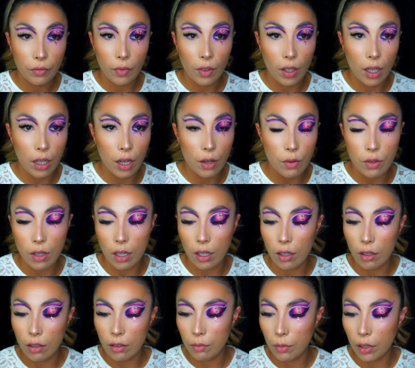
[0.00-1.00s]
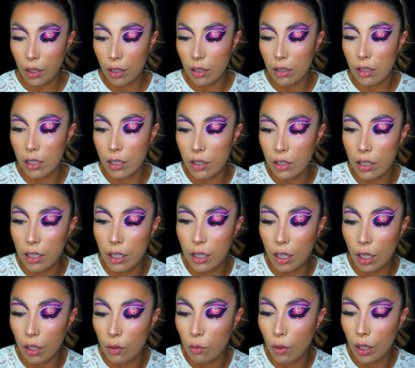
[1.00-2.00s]
and I was like, oh my god, seriously,
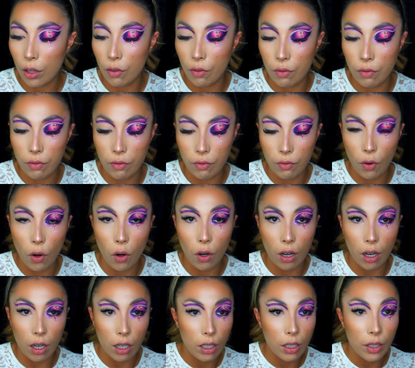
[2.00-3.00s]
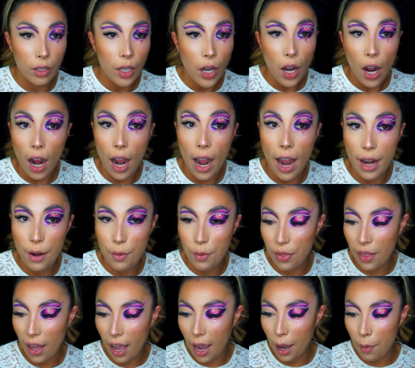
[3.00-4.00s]
like what the fuck? I hate when
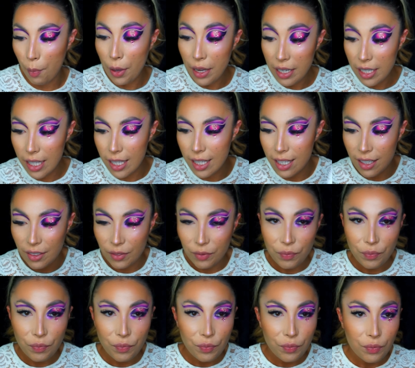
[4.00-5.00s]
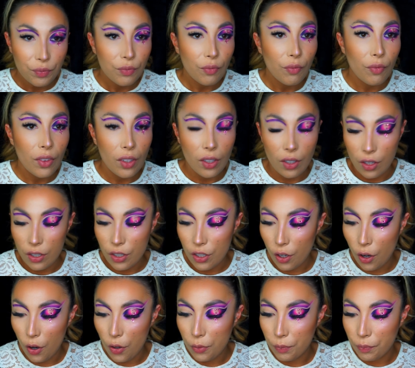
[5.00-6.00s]
that happens.
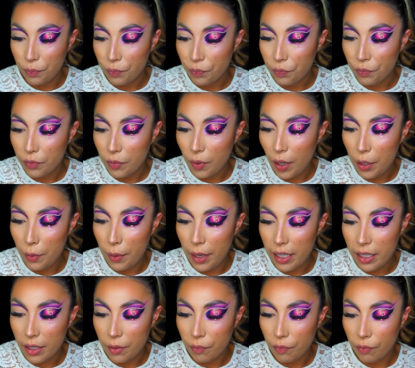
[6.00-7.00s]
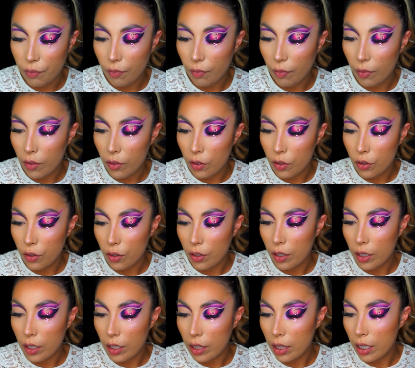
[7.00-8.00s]
So anyways,
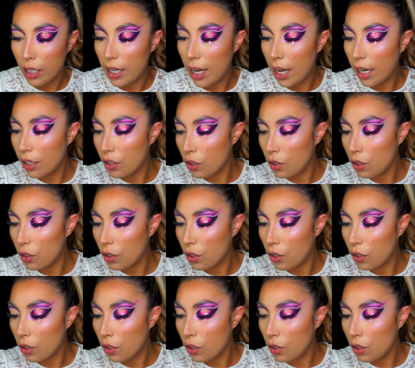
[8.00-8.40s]
the next